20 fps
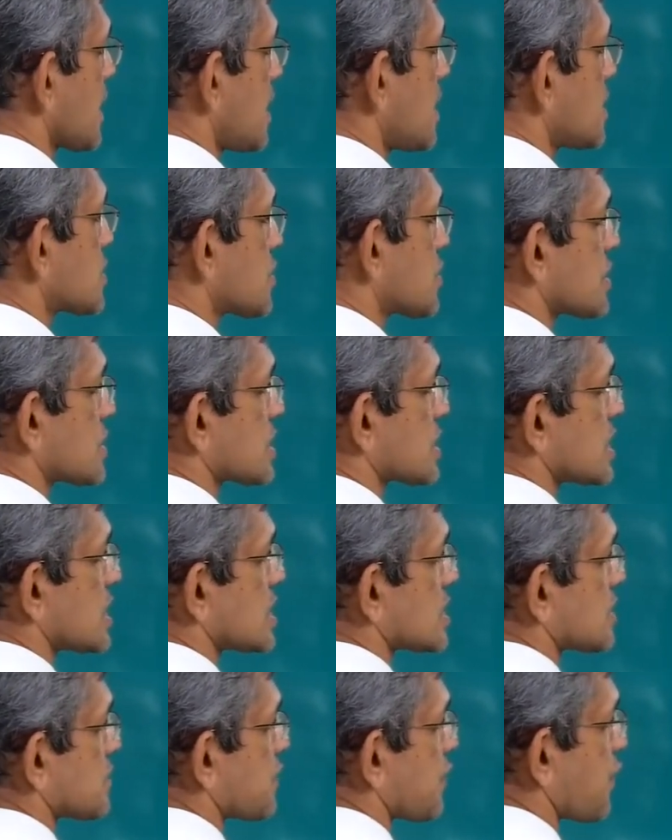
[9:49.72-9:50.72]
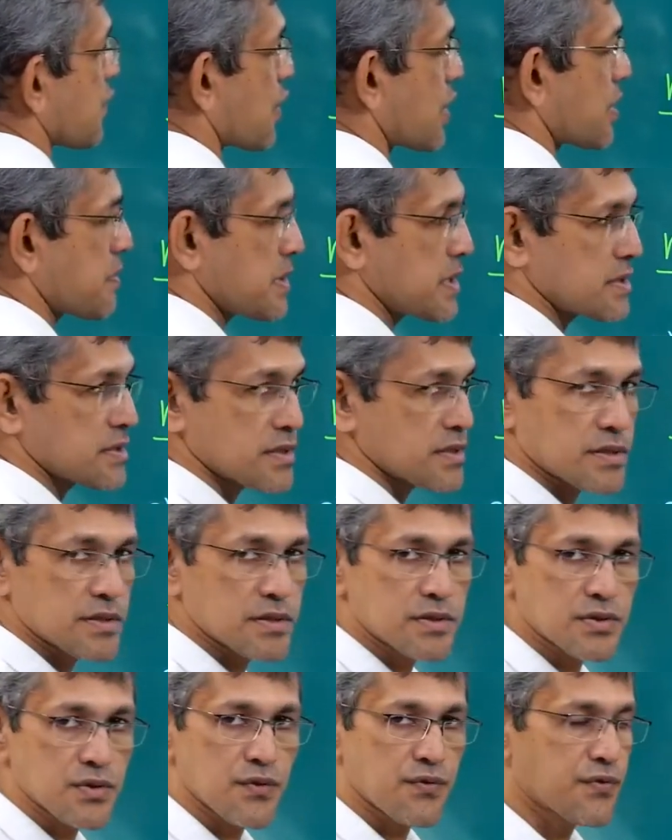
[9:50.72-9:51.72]
So this case 4 pieces.
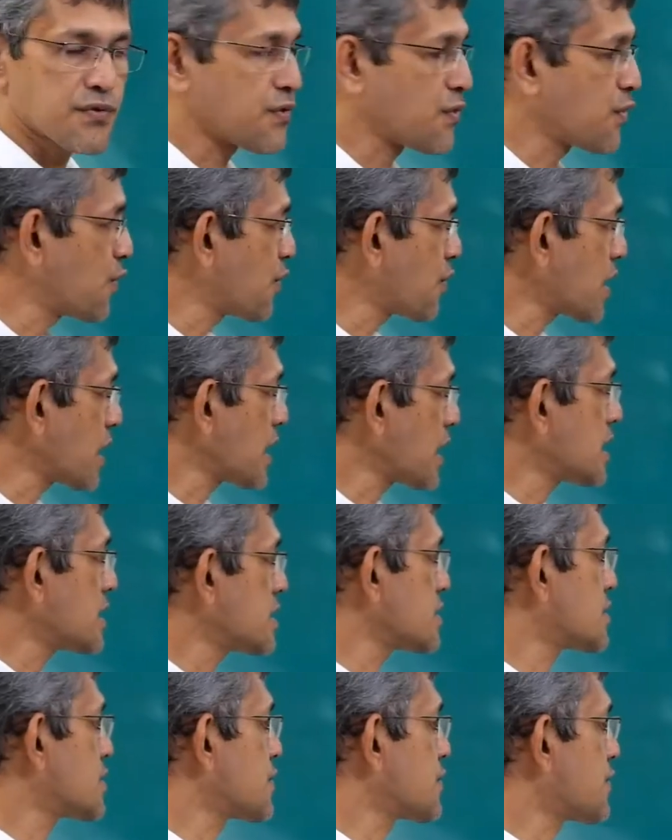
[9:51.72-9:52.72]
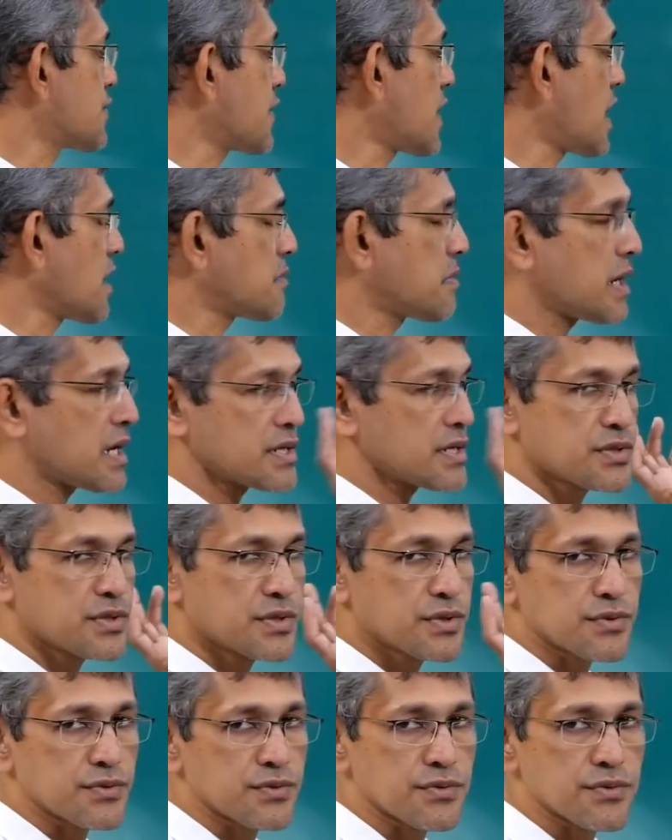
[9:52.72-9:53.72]
So 4 into 5 by
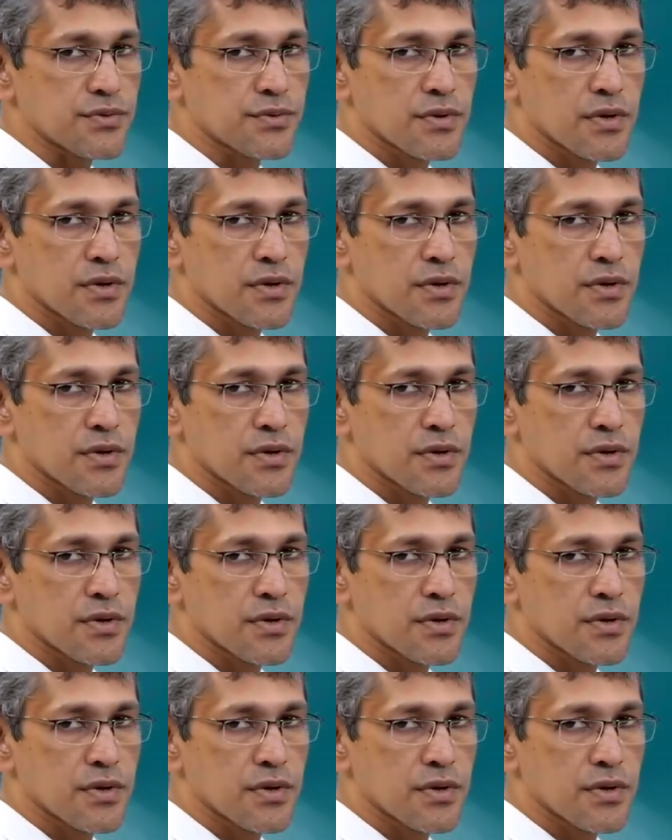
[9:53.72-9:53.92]
2.